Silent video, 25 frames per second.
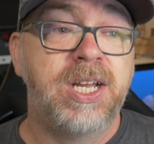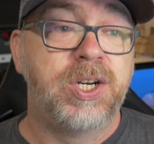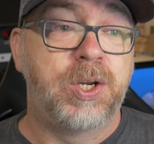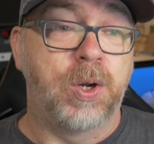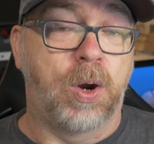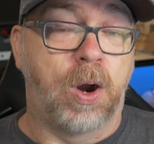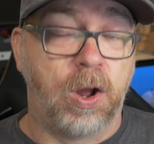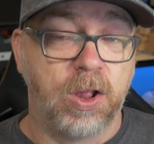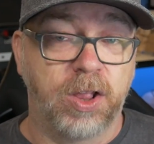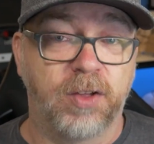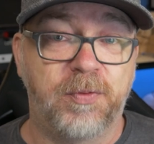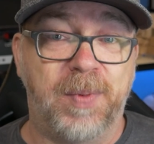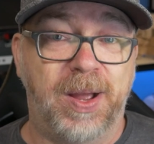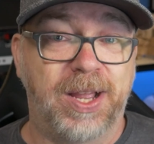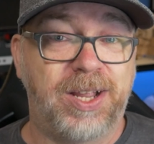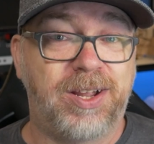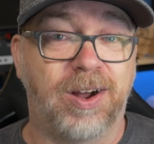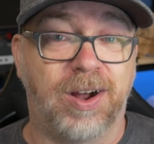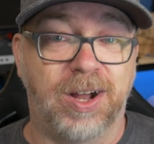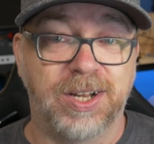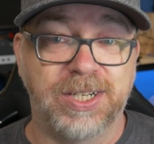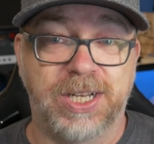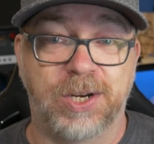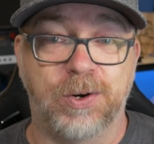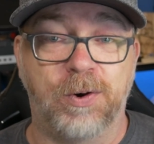to all of my
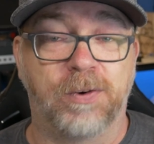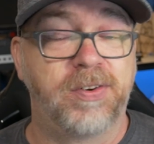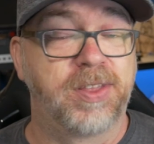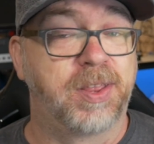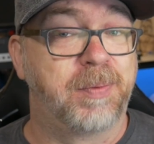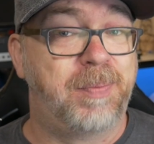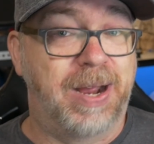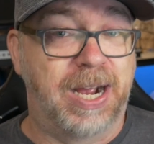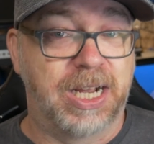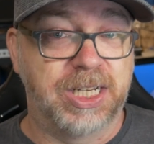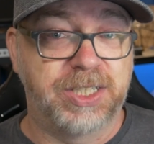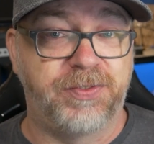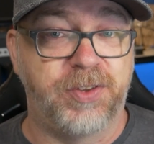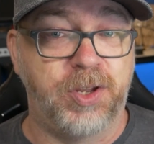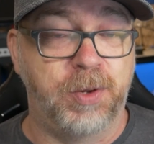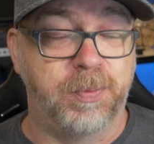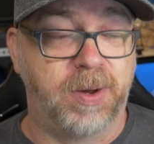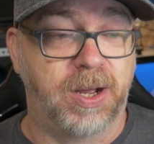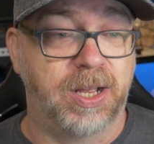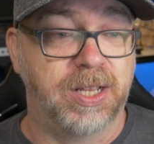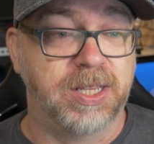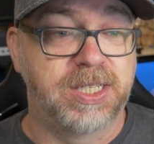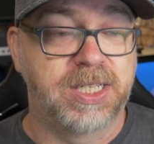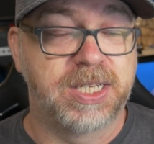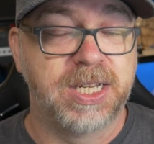content over the past few
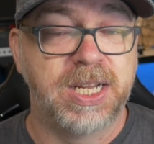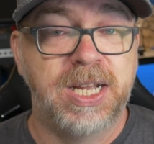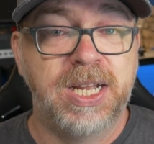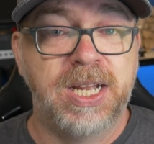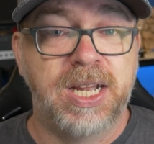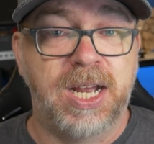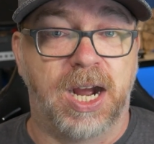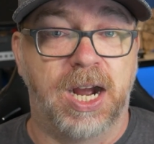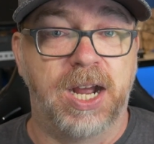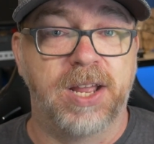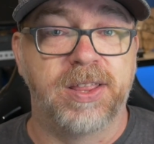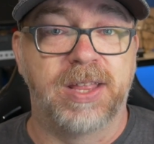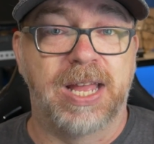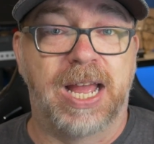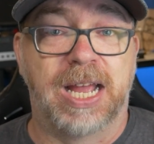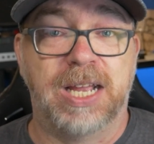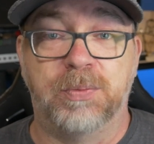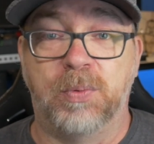months uh,